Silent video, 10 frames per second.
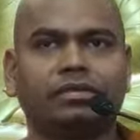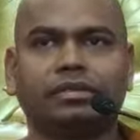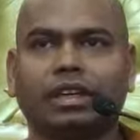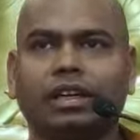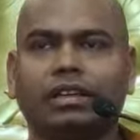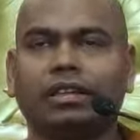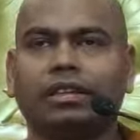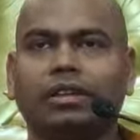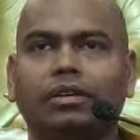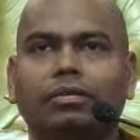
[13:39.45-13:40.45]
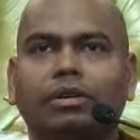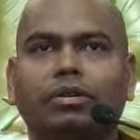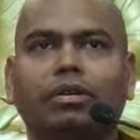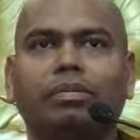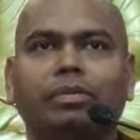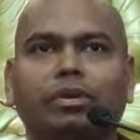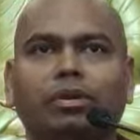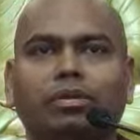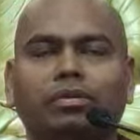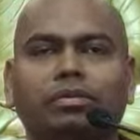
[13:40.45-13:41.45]
Right? We
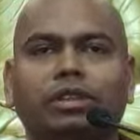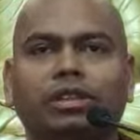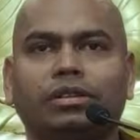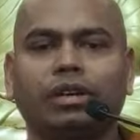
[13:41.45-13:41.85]
go